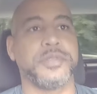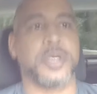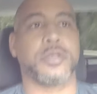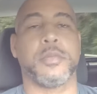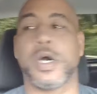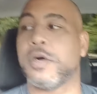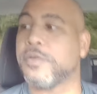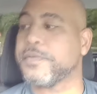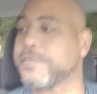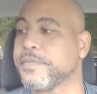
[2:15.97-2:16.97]
jumped them
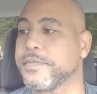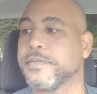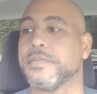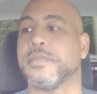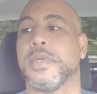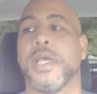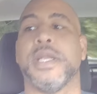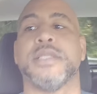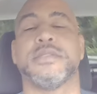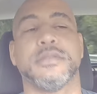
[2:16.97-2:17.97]
off.
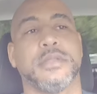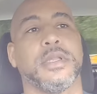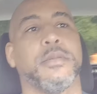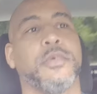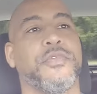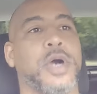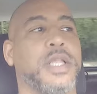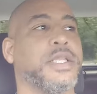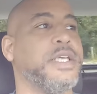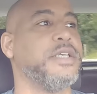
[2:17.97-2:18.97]
And before
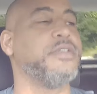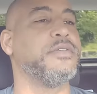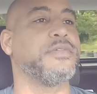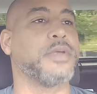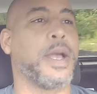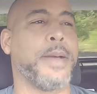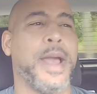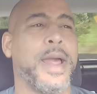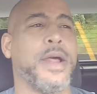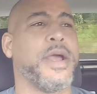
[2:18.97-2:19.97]
I leave,
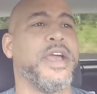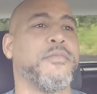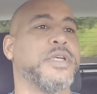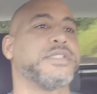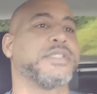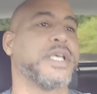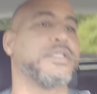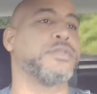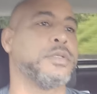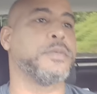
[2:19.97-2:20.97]
I don't have much to
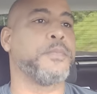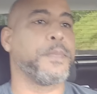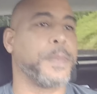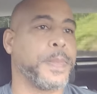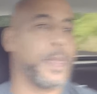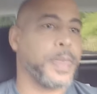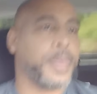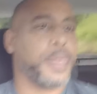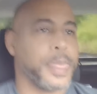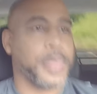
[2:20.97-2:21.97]
say to
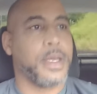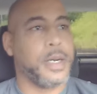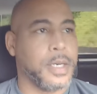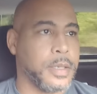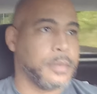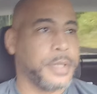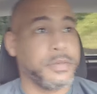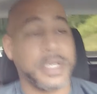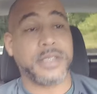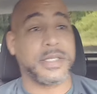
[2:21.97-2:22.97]
him.
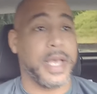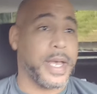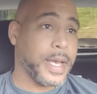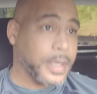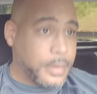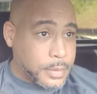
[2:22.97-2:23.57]
He was outside